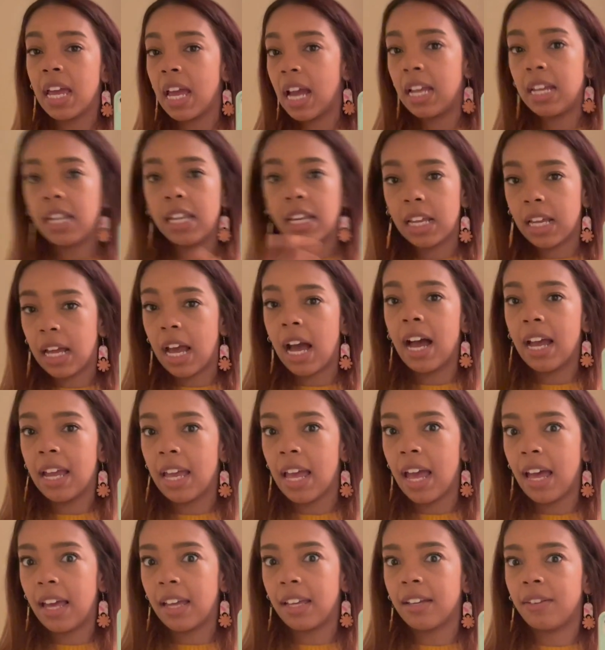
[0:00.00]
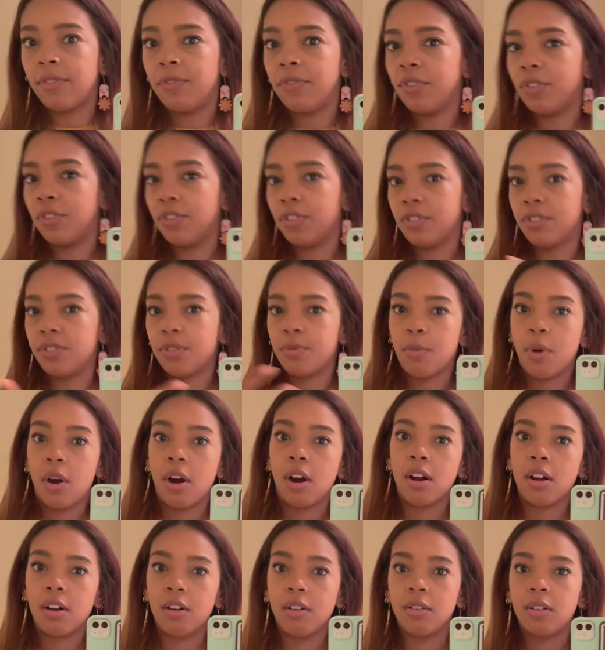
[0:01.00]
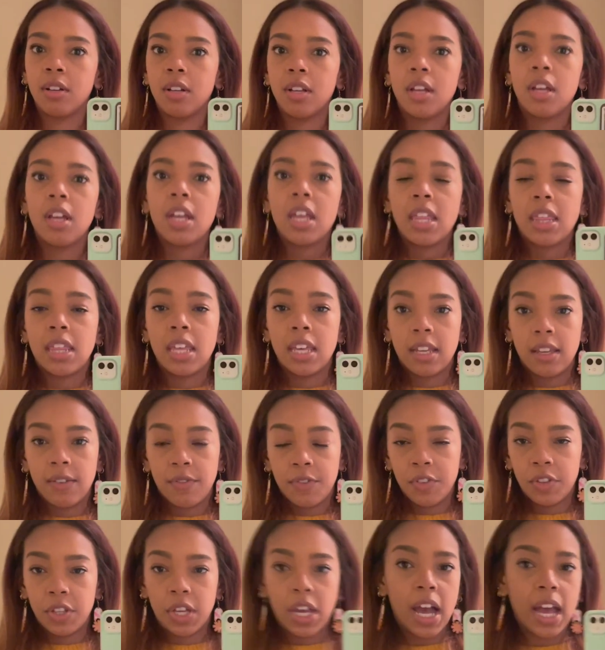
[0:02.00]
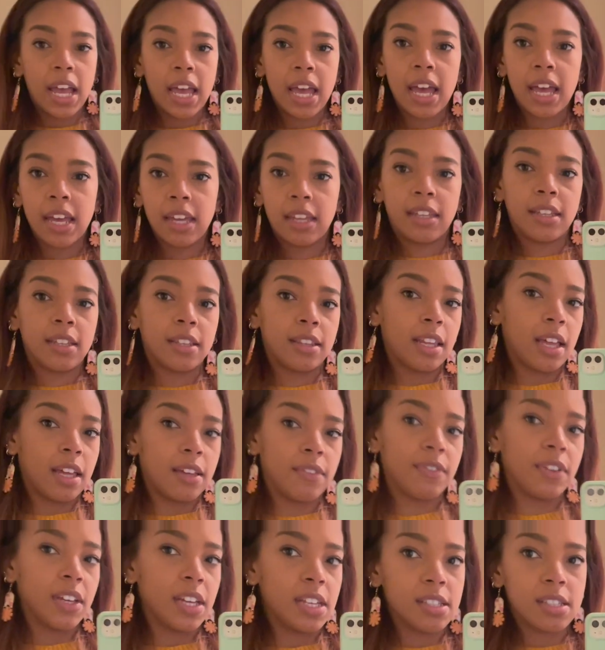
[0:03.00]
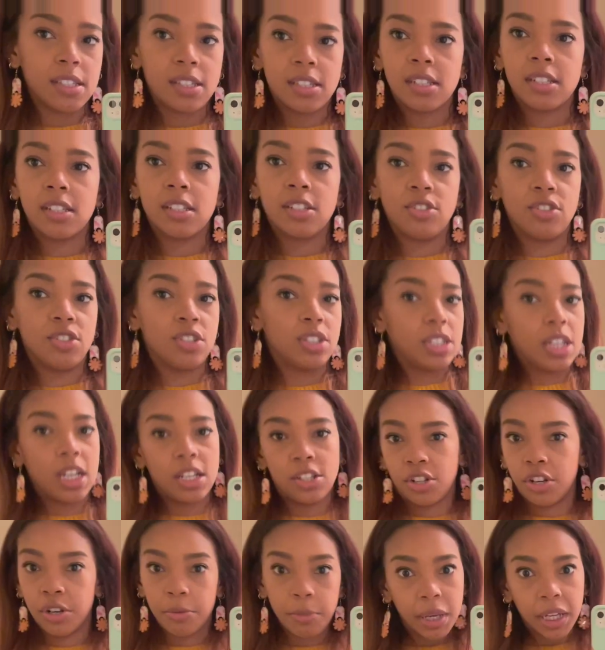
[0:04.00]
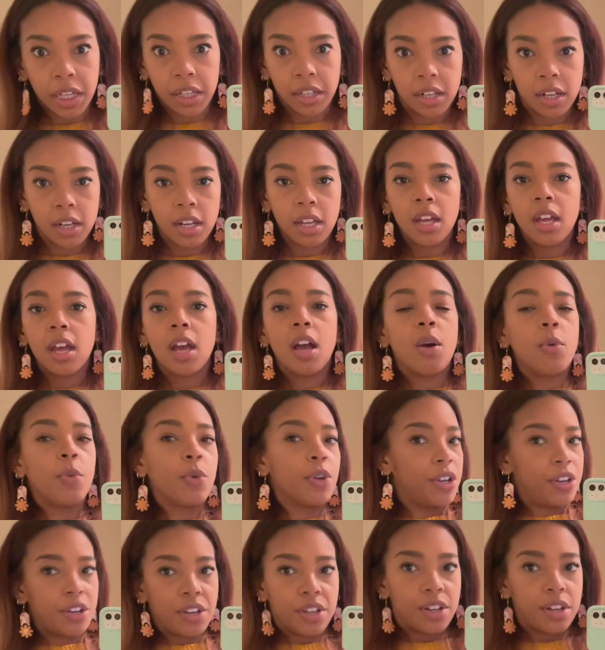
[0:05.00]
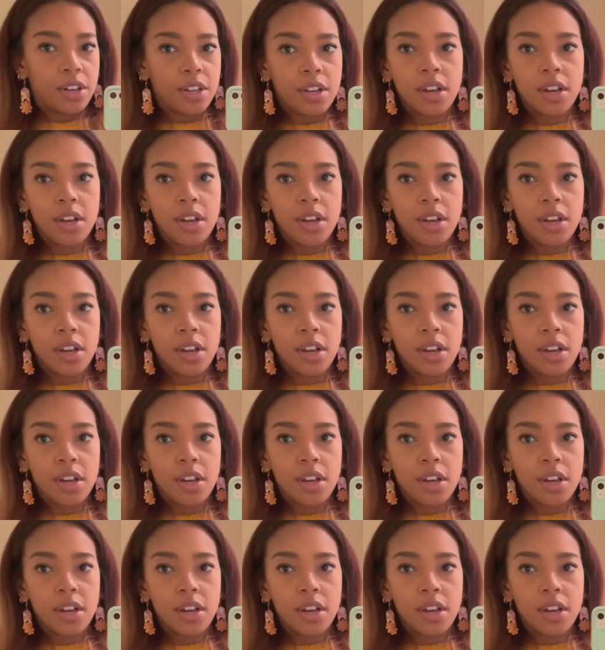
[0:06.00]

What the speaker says: I need a kayak for tomorrow. They give you the kayak, life vest. You just gotta turn it back in when you're done.